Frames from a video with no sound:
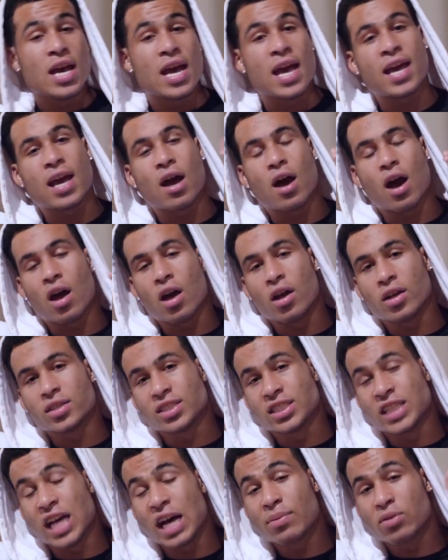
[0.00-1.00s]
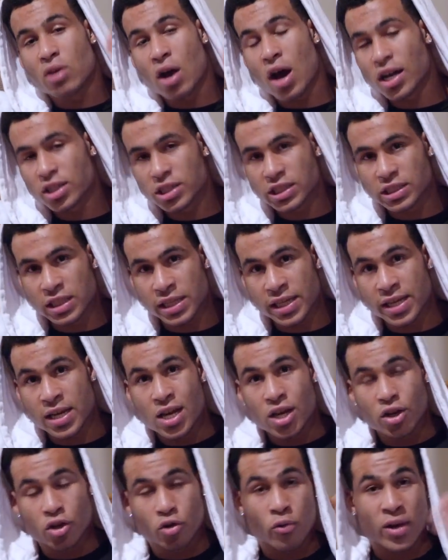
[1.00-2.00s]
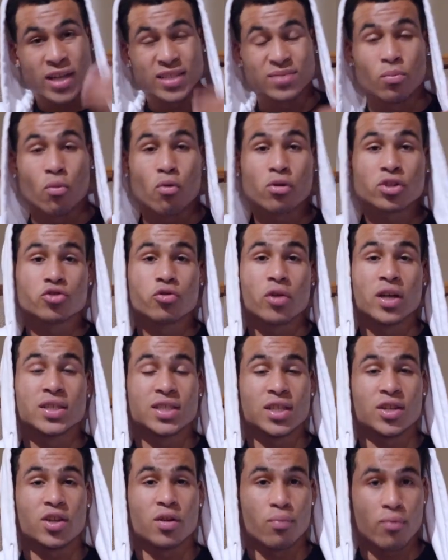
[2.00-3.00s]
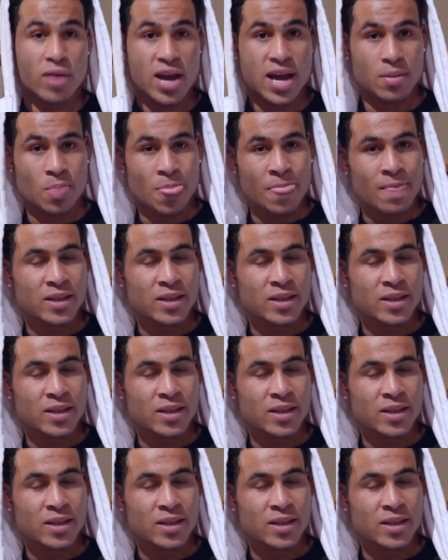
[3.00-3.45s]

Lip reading: It subconsciously creates more trust in your brand.